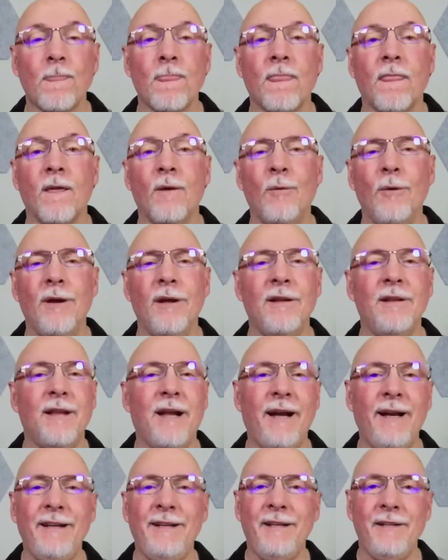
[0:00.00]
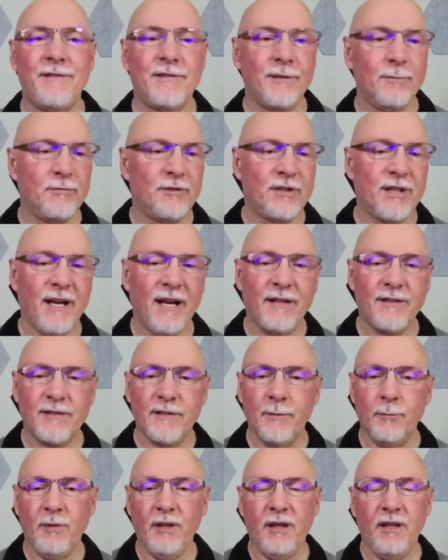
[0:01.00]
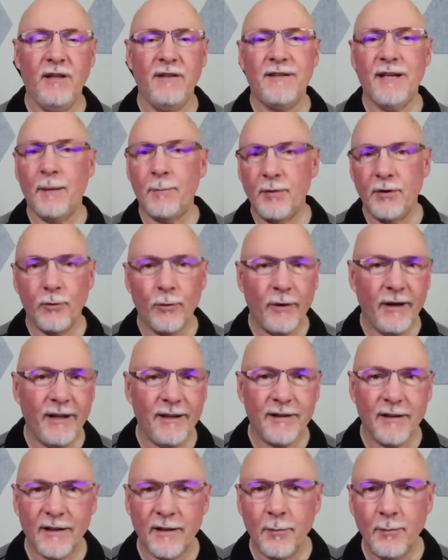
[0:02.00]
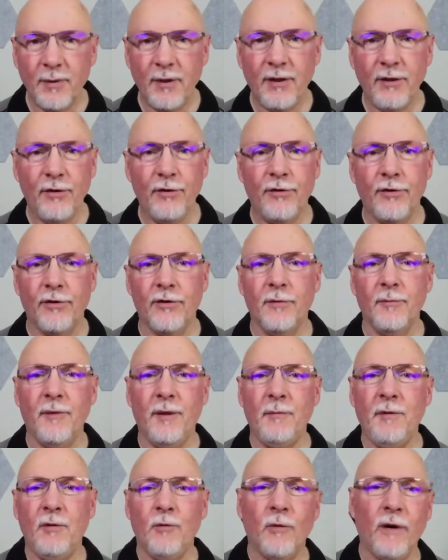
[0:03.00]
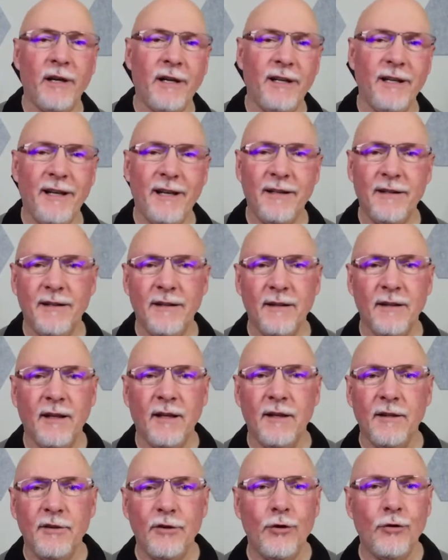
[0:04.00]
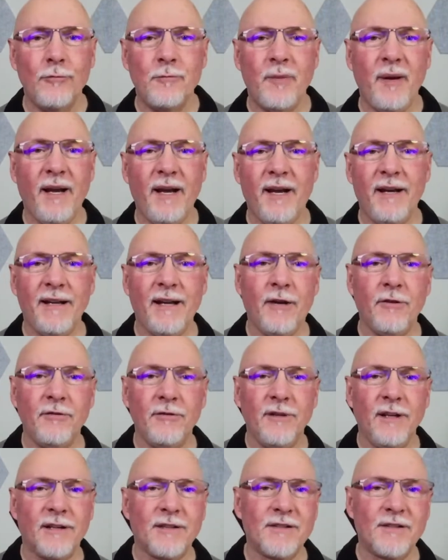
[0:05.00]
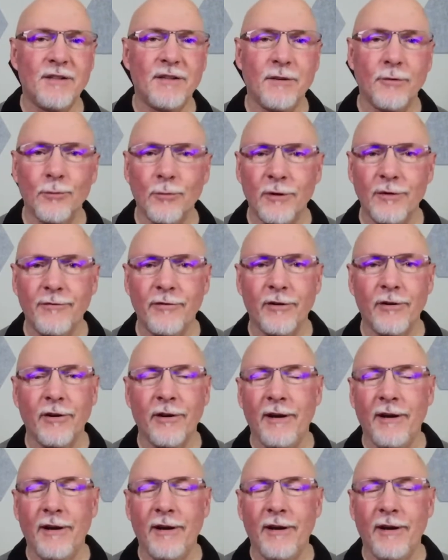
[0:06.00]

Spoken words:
Well, I need some shots of me typing away at the computer, maybe writing on a notepad out next to the river,